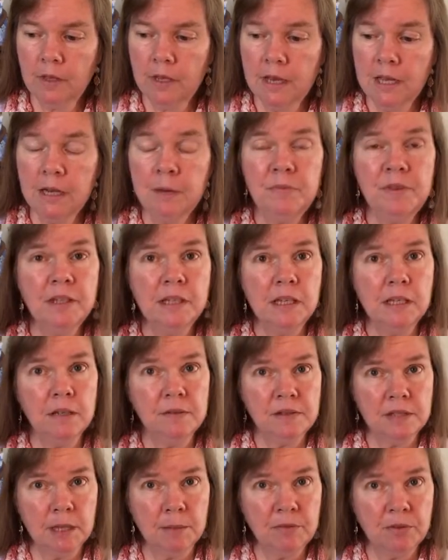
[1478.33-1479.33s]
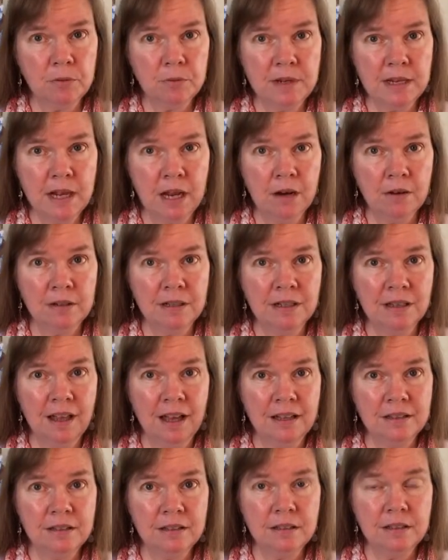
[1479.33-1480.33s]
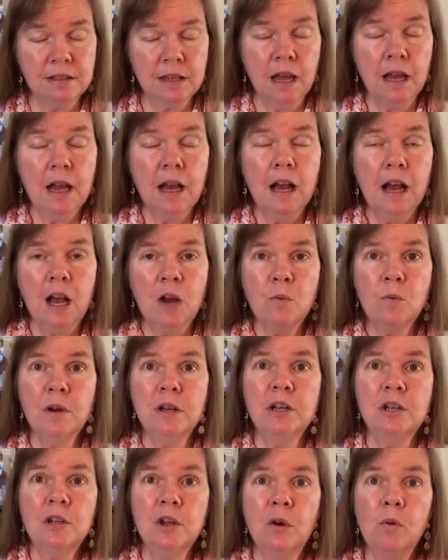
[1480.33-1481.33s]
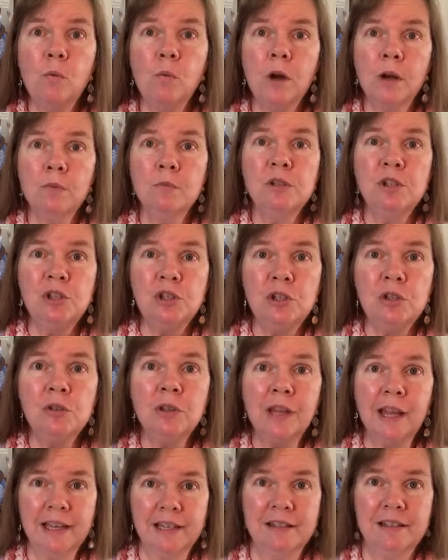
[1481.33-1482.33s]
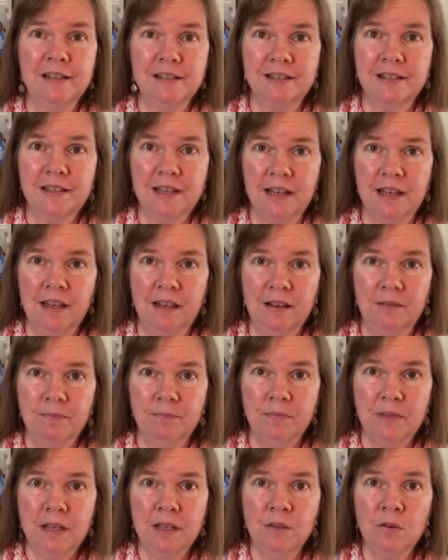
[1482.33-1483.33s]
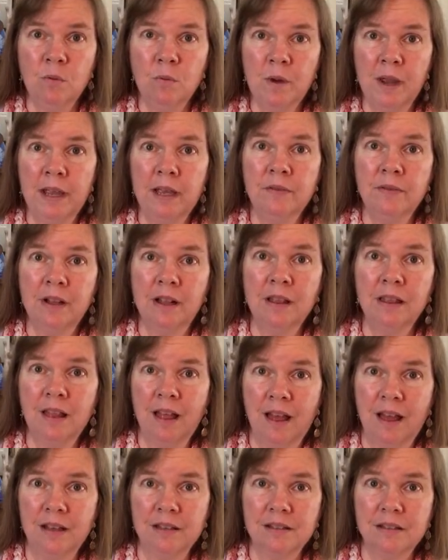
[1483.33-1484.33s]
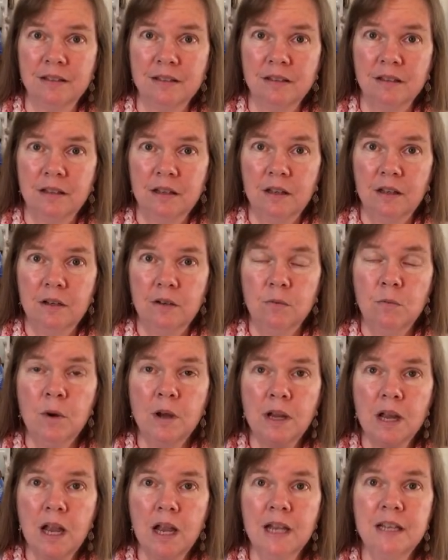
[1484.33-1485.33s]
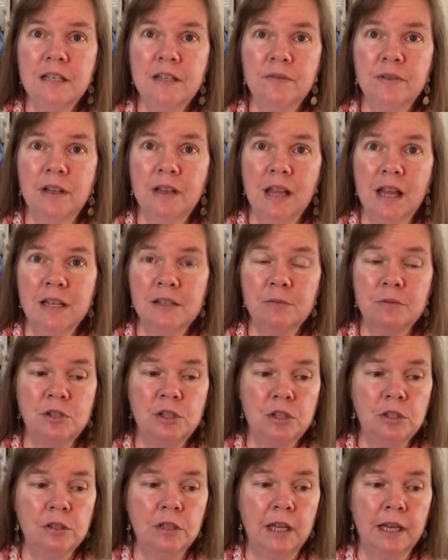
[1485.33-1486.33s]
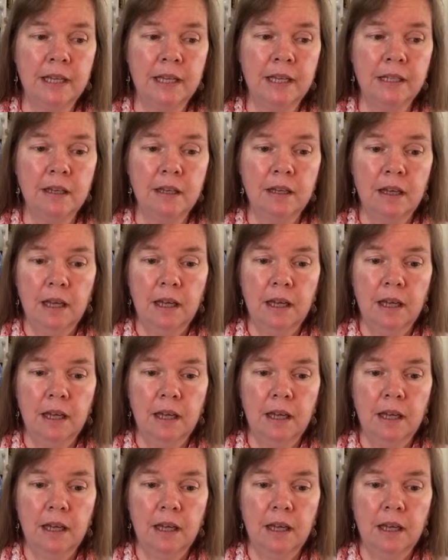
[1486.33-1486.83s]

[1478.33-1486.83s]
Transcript: I'm thinking of some 3-hour classes. I want to know, what would you like to see in the way of a class? What kind of a class would you like?